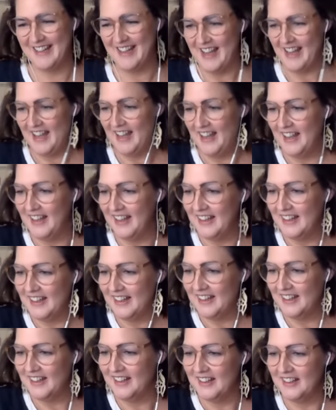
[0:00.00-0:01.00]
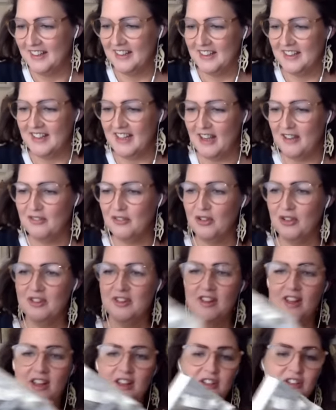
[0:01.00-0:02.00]
It worked. Uh, yeah, I've got
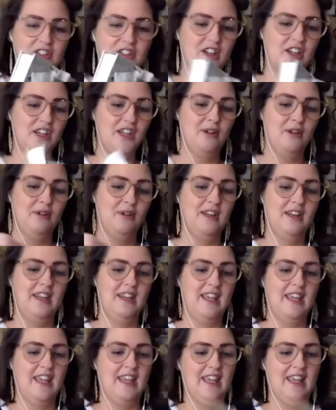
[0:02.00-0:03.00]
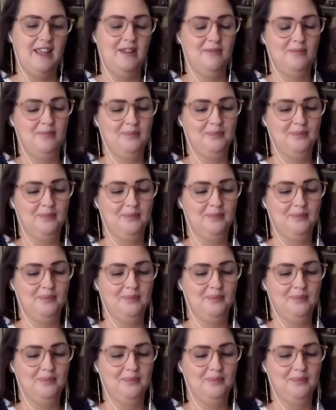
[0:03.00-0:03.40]
I'll show you in here.